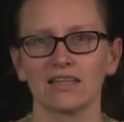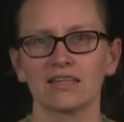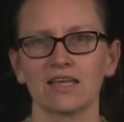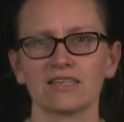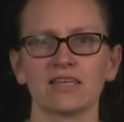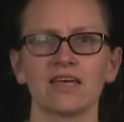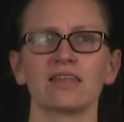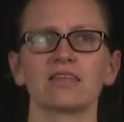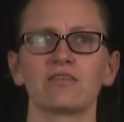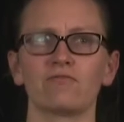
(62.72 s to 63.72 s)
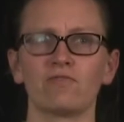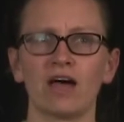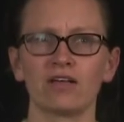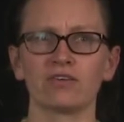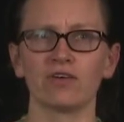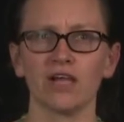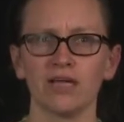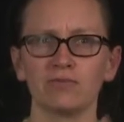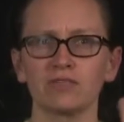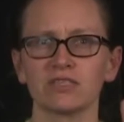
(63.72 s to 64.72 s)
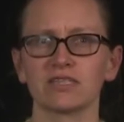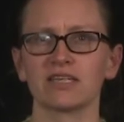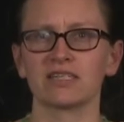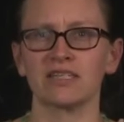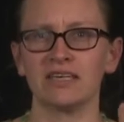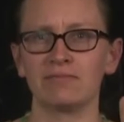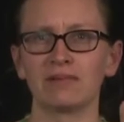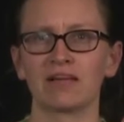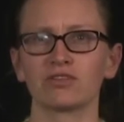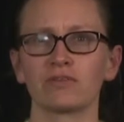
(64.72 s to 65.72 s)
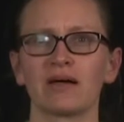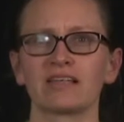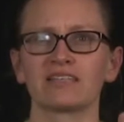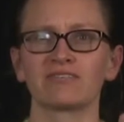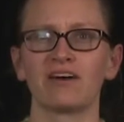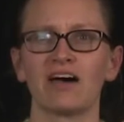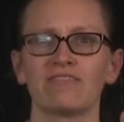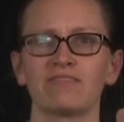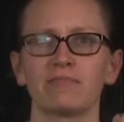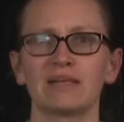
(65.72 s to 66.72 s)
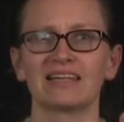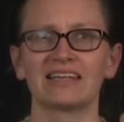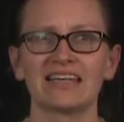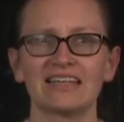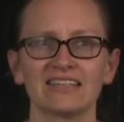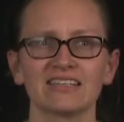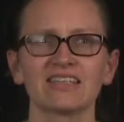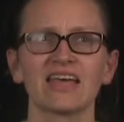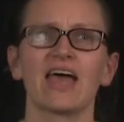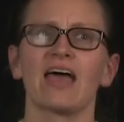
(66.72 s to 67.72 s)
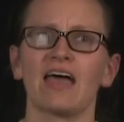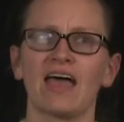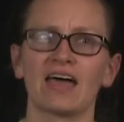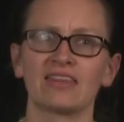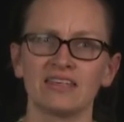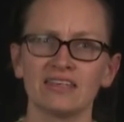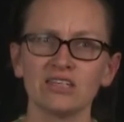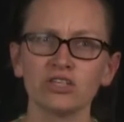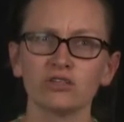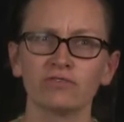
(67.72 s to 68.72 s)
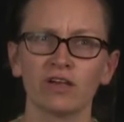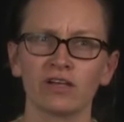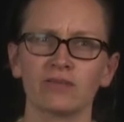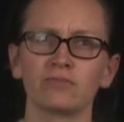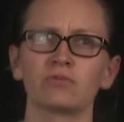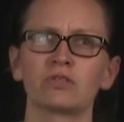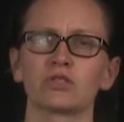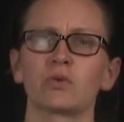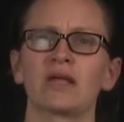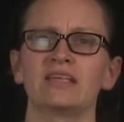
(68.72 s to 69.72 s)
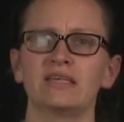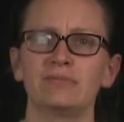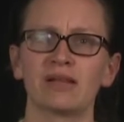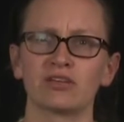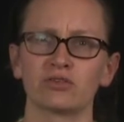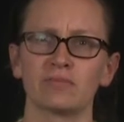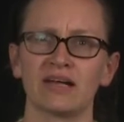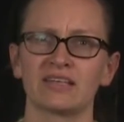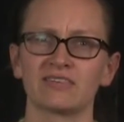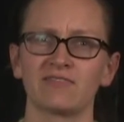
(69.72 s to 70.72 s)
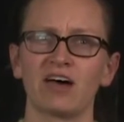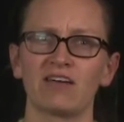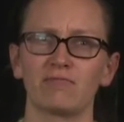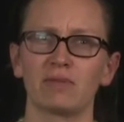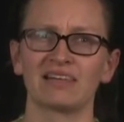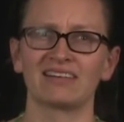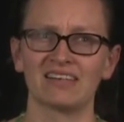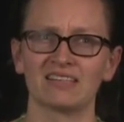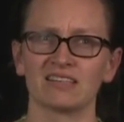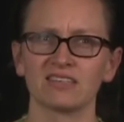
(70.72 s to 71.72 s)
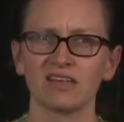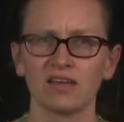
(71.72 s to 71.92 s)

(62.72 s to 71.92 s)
Let's say that the final volume was 60 plus or minus 5 millilitres and the initial volume was 20 plus or minus 5 millilitres.